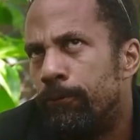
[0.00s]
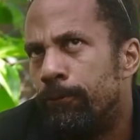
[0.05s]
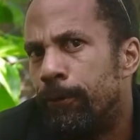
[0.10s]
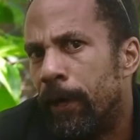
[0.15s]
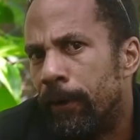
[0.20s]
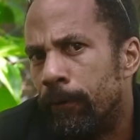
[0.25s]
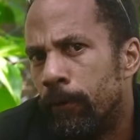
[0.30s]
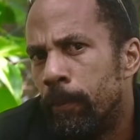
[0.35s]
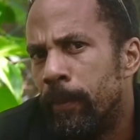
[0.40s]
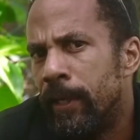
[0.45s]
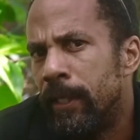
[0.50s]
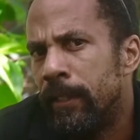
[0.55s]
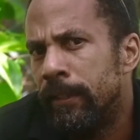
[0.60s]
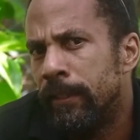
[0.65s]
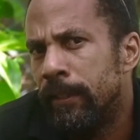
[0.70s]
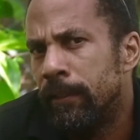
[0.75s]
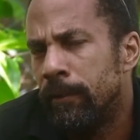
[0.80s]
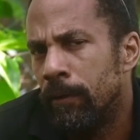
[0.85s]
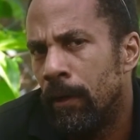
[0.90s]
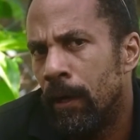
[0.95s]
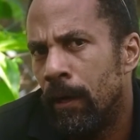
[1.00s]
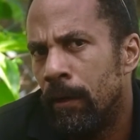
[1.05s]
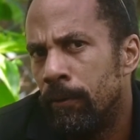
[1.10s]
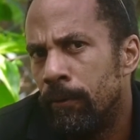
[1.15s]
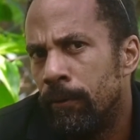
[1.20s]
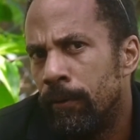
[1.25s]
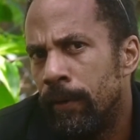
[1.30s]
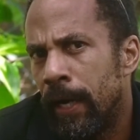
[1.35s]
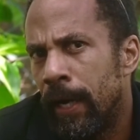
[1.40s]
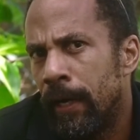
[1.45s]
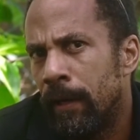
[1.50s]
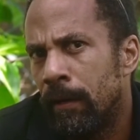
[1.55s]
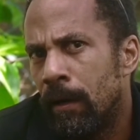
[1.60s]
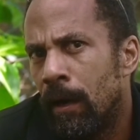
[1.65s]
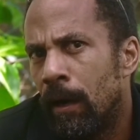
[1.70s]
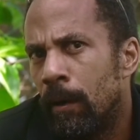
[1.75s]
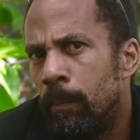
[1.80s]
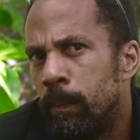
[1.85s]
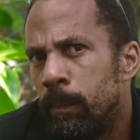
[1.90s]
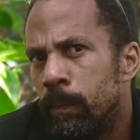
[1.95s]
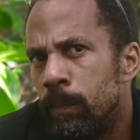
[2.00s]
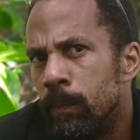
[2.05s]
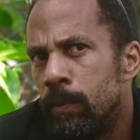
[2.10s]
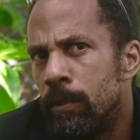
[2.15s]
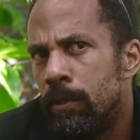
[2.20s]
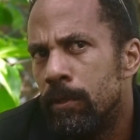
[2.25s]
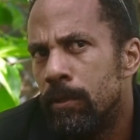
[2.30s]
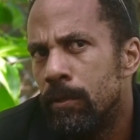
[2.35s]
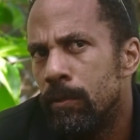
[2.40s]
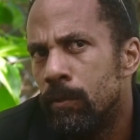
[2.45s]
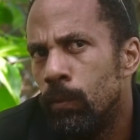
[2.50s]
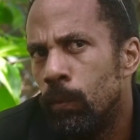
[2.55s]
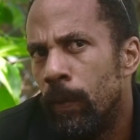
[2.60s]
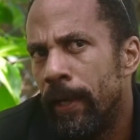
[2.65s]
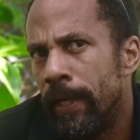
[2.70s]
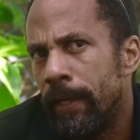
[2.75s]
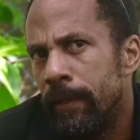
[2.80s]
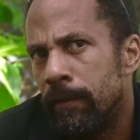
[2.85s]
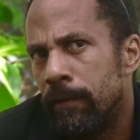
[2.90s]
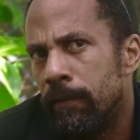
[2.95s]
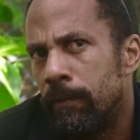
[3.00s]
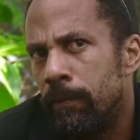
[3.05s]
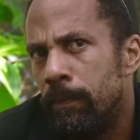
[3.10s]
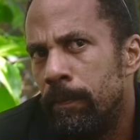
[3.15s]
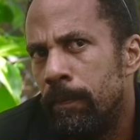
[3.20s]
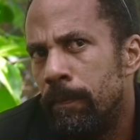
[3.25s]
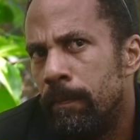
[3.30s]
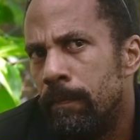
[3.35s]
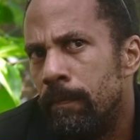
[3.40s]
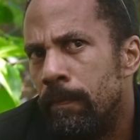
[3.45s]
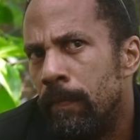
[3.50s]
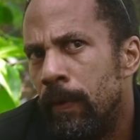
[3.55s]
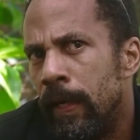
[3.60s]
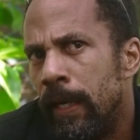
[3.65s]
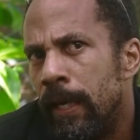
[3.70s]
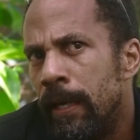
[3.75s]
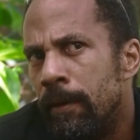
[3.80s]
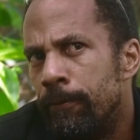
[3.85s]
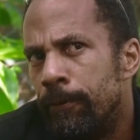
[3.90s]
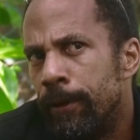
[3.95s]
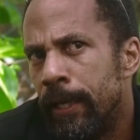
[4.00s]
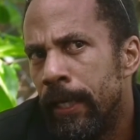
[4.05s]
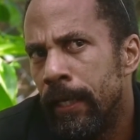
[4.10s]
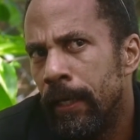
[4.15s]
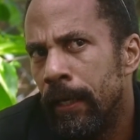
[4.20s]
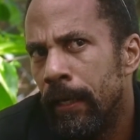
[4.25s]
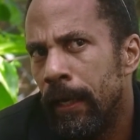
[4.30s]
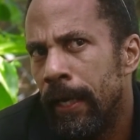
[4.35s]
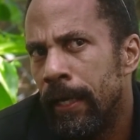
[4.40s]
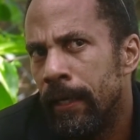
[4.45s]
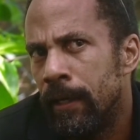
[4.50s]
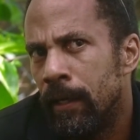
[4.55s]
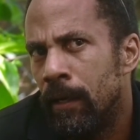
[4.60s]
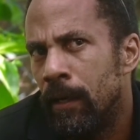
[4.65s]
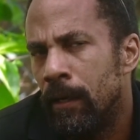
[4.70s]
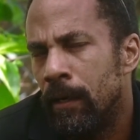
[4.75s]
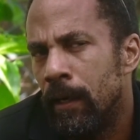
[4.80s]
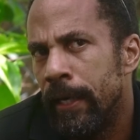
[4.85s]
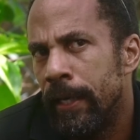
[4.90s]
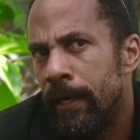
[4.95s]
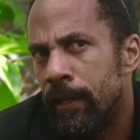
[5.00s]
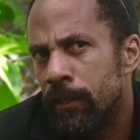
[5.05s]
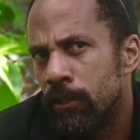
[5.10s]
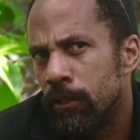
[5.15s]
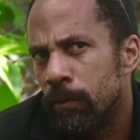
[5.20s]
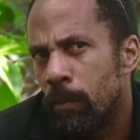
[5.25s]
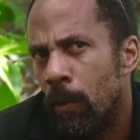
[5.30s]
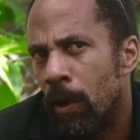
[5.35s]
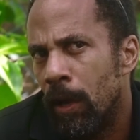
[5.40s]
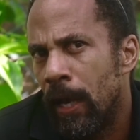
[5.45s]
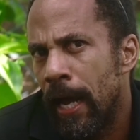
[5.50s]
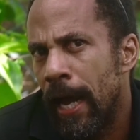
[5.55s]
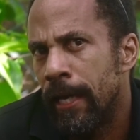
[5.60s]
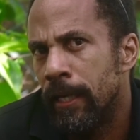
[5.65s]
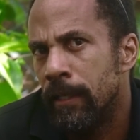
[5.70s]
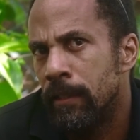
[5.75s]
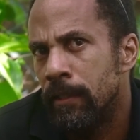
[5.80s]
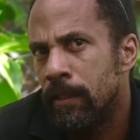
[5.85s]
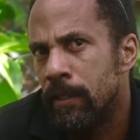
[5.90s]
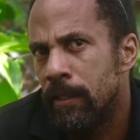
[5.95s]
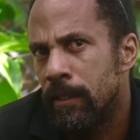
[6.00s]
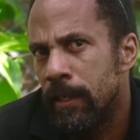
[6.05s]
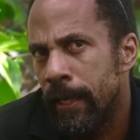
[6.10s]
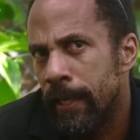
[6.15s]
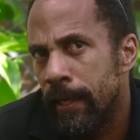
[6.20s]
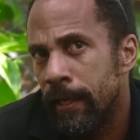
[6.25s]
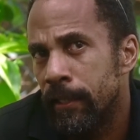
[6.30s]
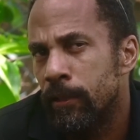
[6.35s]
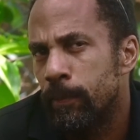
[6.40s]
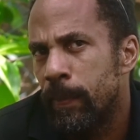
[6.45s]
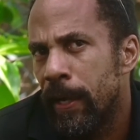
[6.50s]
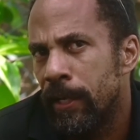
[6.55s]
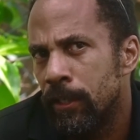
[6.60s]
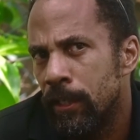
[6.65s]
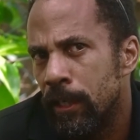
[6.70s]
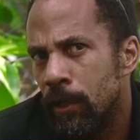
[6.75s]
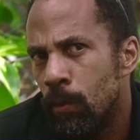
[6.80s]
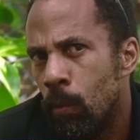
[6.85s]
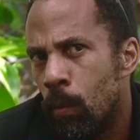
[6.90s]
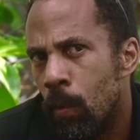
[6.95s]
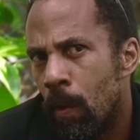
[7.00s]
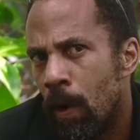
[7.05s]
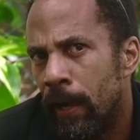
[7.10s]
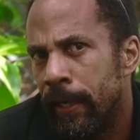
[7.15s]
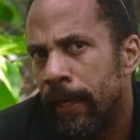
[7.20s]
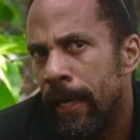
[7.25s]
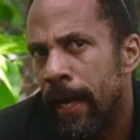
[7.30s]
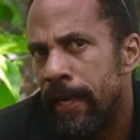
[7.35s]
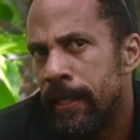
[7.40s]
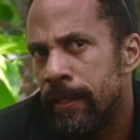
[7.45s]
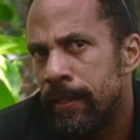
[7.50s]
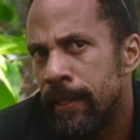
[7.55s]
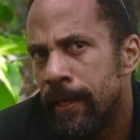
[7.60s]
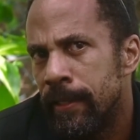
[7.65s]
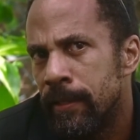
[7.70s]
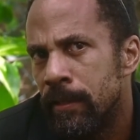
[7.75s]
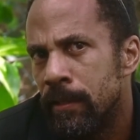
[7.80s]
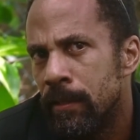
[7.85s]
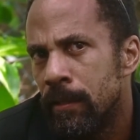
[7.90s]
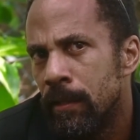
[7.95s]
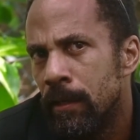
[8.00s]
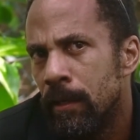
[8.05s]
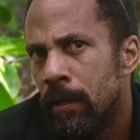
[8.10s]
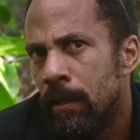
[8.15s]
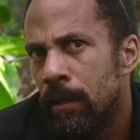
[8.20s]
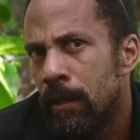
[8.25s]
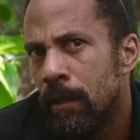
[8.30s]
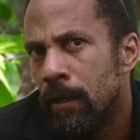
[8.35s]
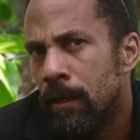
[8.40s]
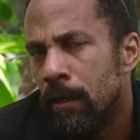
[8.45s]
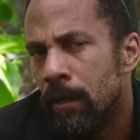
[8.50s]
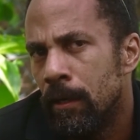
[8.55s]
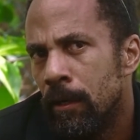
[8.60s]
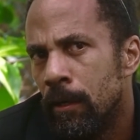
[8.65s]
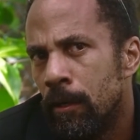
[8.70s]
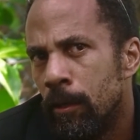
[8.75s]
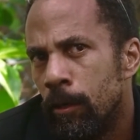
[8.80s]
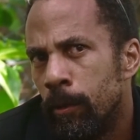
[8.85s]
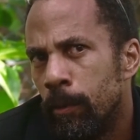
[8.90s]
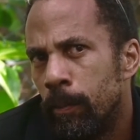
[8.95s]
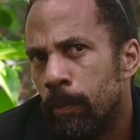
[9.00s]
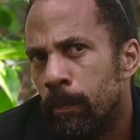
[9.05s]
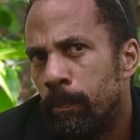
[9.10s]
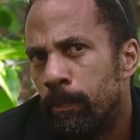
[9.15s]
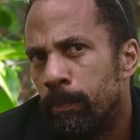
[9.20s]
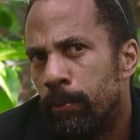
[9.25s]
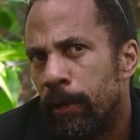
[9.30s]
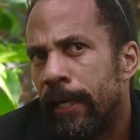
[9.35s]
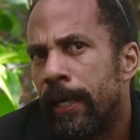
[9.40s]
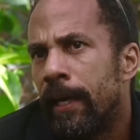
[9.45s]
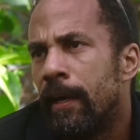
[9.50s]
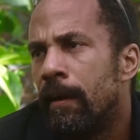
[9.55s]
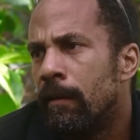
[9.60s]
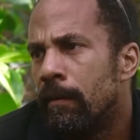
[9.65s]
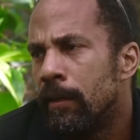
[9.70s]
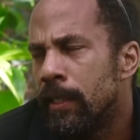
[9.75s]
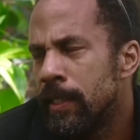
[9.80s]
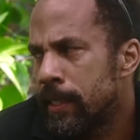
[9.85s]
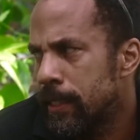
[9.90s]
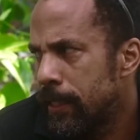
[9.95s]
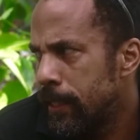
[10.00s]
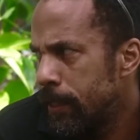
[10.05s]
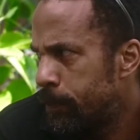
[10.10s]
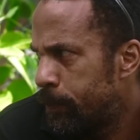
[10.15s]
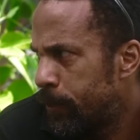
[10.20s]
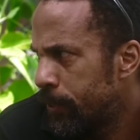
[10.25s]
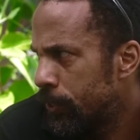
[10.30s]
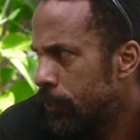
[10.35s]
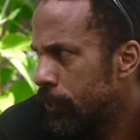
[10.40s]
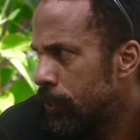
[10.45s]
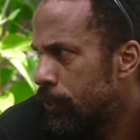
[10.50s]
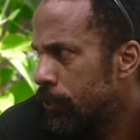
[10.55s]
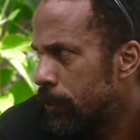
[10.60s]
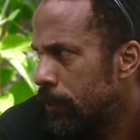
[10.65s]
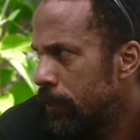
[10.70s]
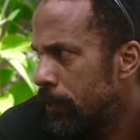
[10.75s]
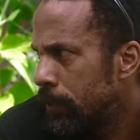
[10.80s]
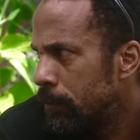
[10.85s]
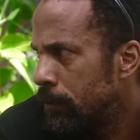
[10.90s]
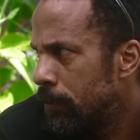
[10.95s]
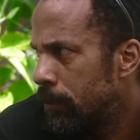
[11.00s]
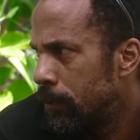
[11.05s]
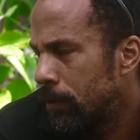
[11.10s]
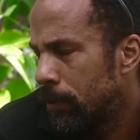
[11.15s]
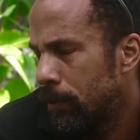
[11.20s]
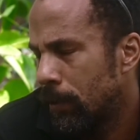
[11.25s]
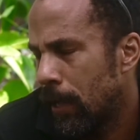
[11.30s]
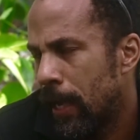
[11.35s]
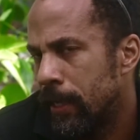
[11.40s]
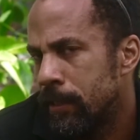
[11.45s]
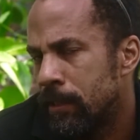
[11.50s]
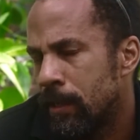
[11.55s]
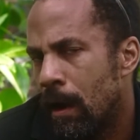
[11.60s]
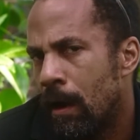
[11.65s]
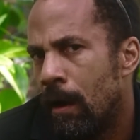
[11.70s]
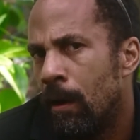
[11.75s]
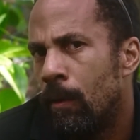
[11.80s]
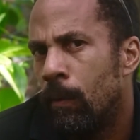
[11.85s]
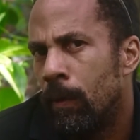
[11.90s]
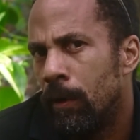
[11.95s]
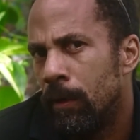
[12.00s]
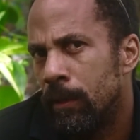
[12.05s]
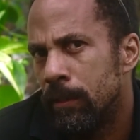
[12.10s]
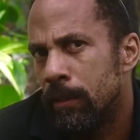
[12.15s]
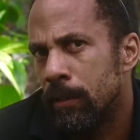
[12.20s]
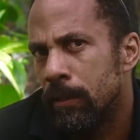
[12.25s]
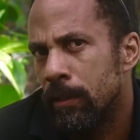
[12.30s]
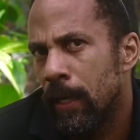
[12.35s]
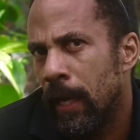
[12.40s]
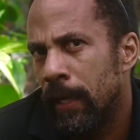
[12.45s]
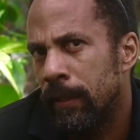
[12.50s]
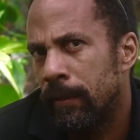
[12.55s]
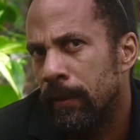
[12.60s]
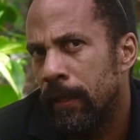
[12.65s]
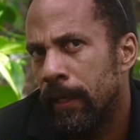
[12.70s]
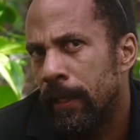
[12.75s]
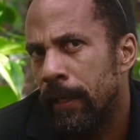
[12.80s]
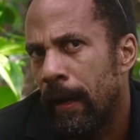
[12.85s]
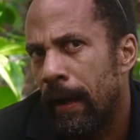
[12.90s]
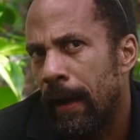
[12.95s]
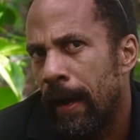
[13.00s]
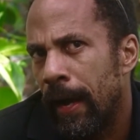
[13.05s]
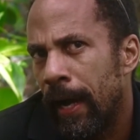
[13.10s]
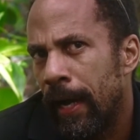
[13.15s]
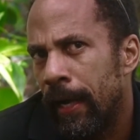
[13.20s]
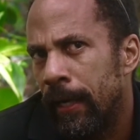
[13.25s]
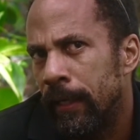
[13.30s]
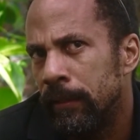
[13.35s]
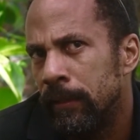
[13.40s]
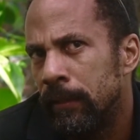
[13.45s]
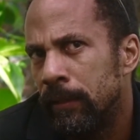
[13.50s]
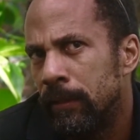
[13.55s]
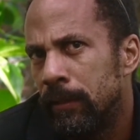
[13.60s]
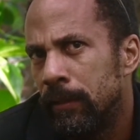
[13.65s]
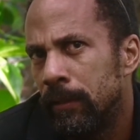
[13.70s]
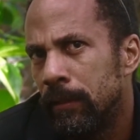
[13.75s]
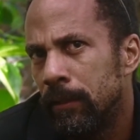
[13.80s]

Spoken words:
vulnerability that comes with living in a small island state, especially one that is as precariously positioned as ours, I think has